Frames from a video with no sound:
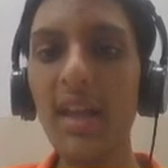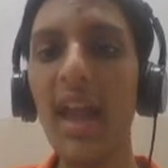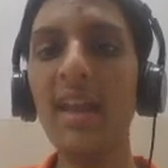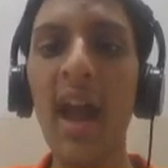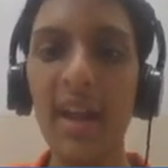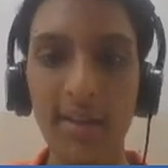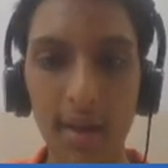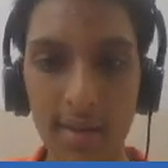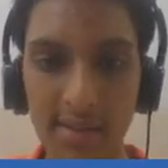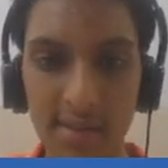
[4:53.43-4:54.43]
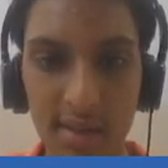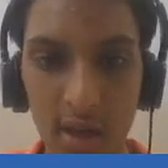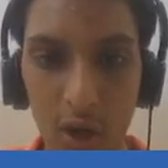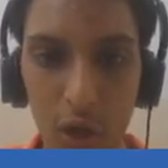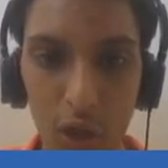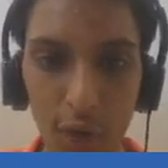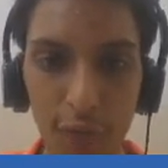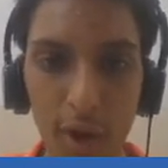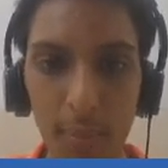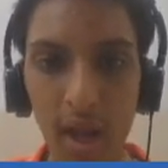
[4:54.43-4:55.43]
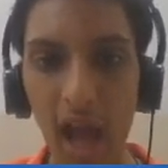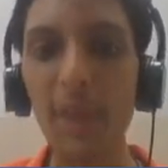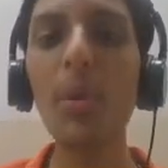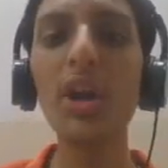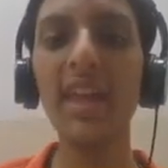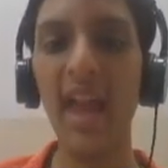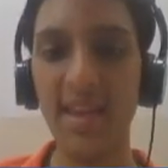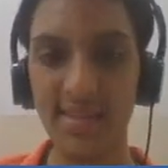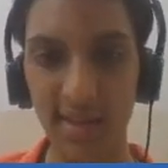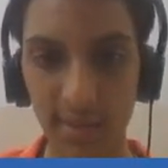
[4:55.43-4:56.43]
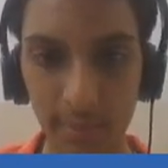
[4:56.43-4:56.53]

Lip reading: anhydrase to form carbonic acid.